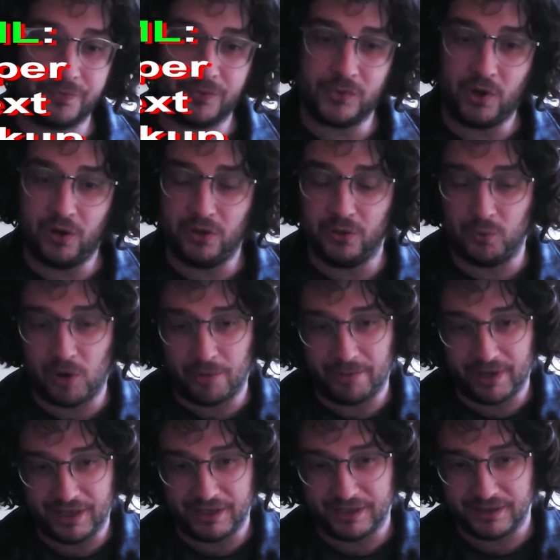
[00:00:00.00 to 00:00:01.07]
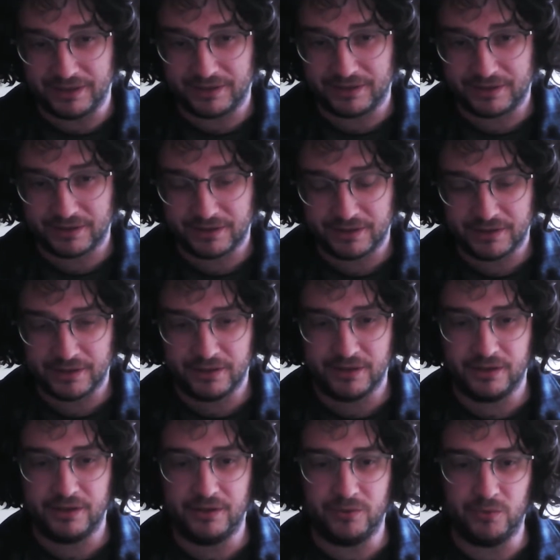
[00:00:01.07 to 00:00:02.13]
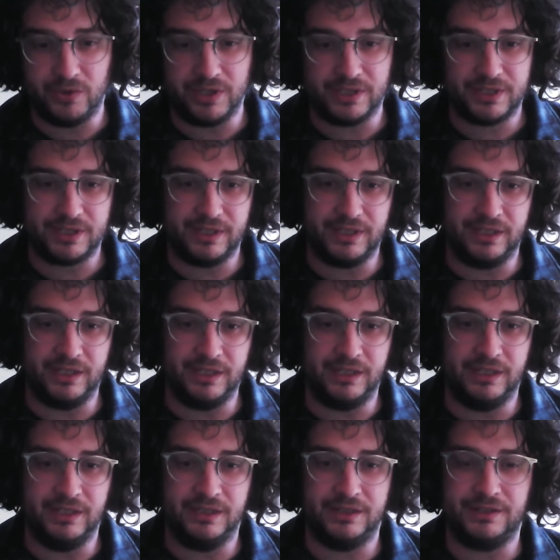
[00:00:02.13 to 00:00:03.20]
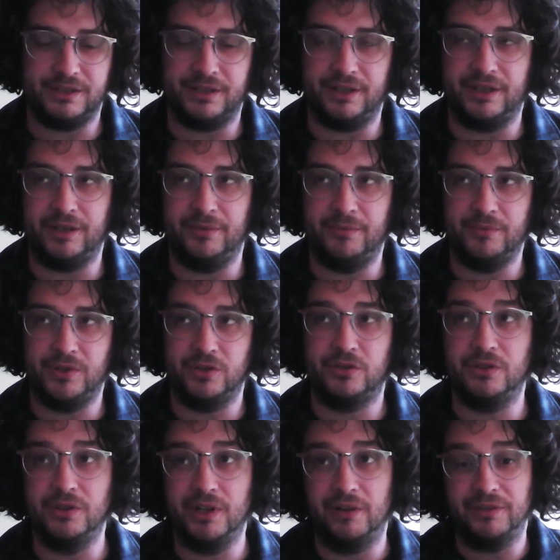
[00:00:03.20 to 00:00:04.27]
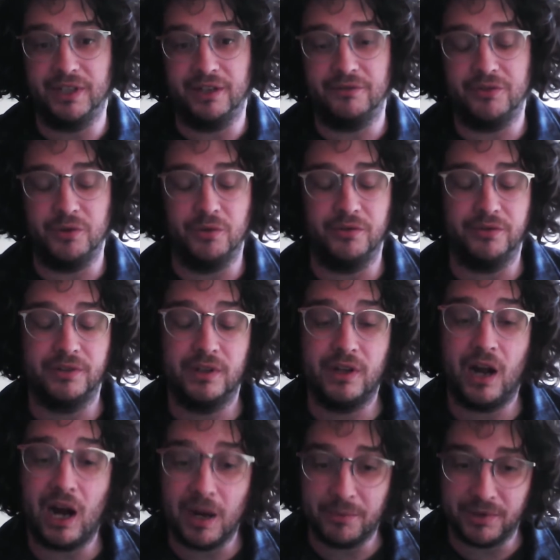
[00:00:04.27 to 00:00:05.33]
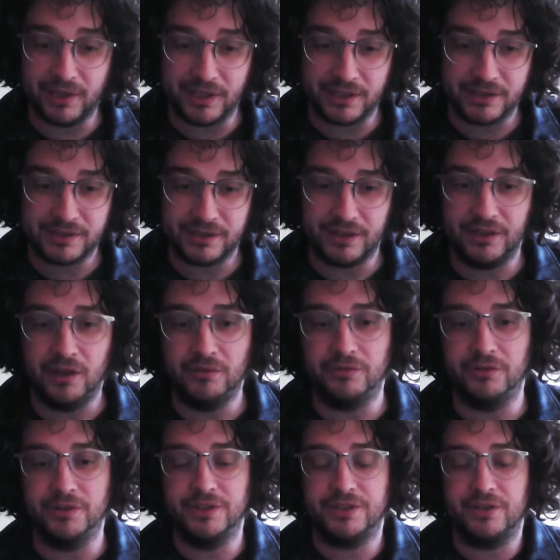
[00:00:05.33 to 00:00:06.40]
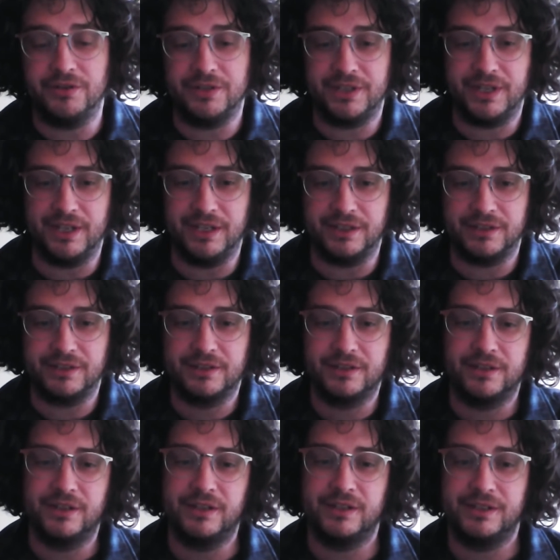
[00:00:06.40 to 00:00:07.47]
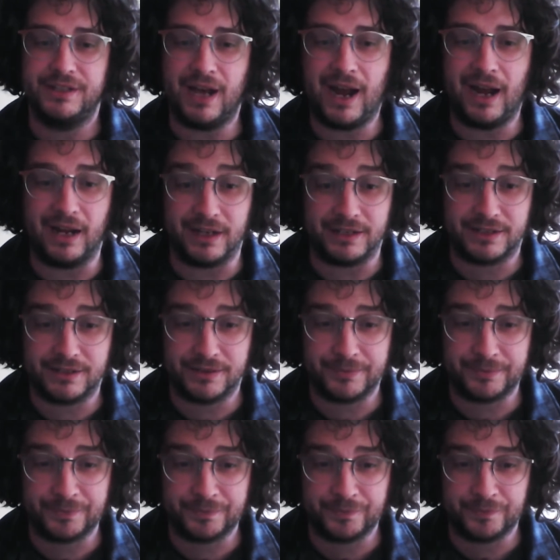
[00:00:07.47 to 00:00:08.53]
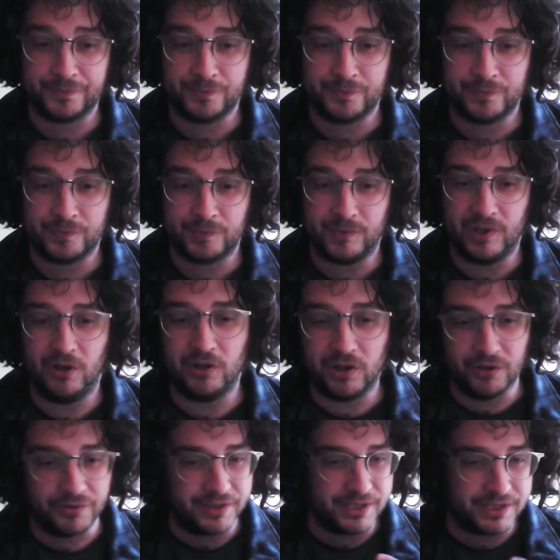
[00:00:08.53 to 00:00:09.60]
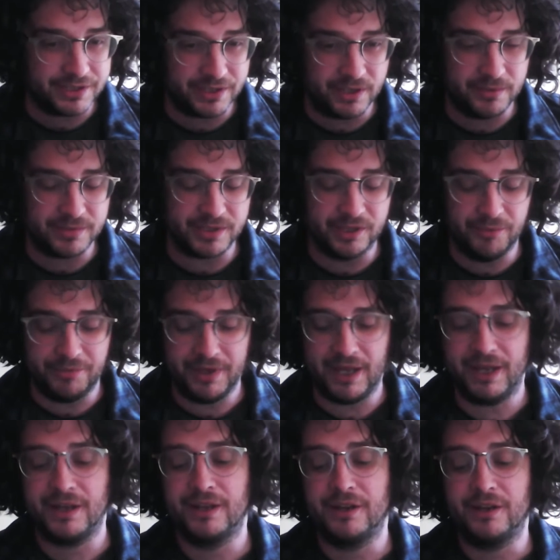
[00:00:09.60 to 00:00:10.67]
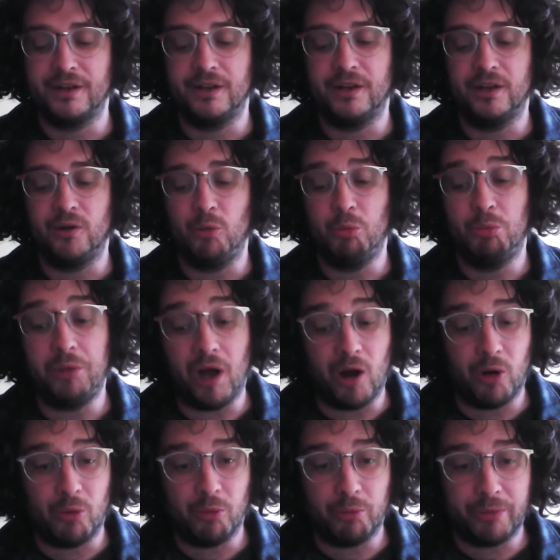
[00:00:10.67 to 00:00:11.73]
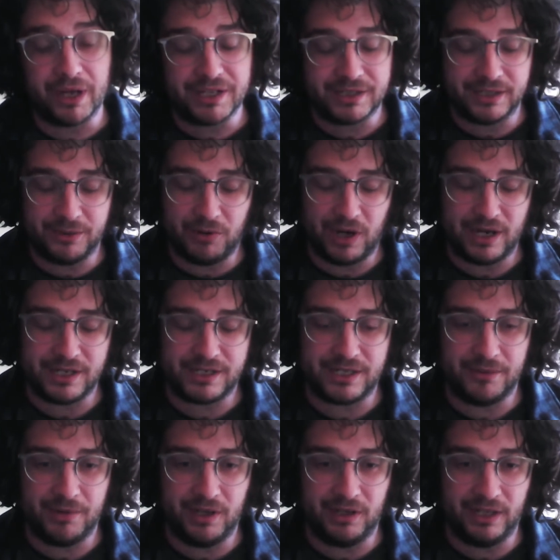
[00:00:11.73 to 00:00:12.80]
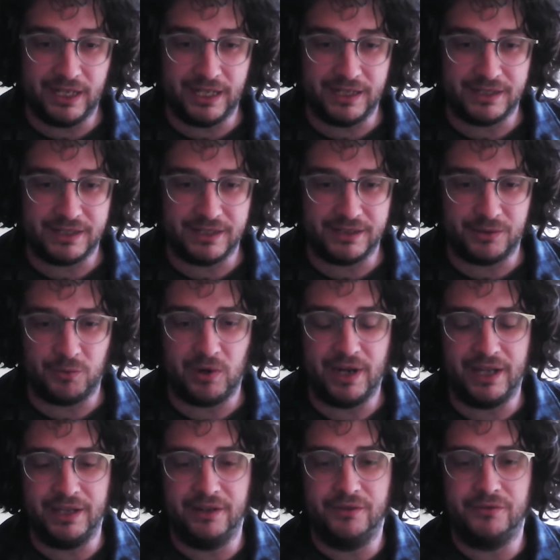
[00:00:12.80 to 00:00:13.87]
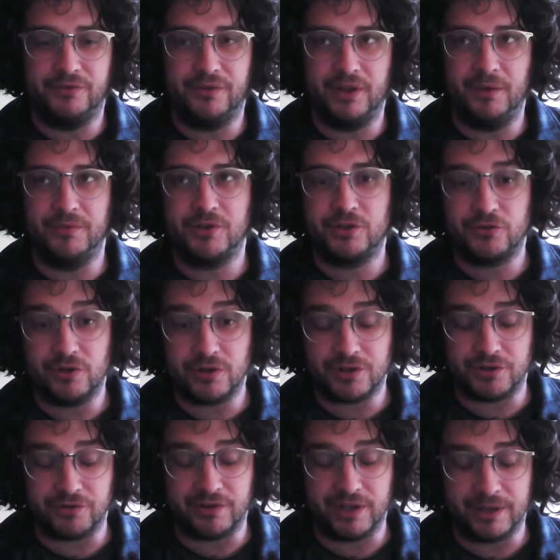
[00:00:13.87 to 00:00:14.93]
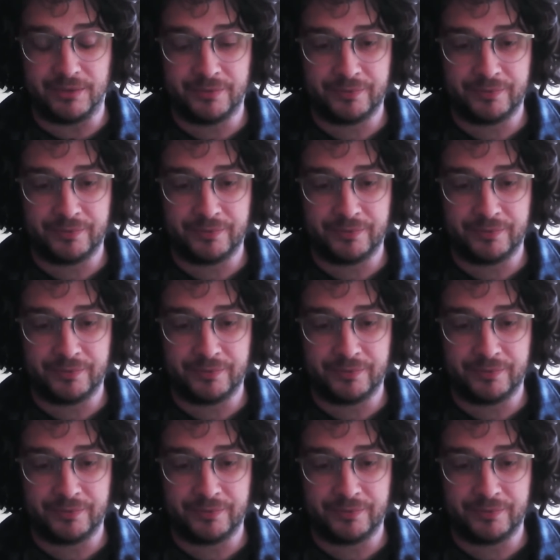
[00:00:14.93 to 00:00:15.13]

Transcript: on web pages, which is um, you can navigate through hyperlinks and other associated tags. I'll cover these terms in a bit, but basically what HTML is is a way of um, structuring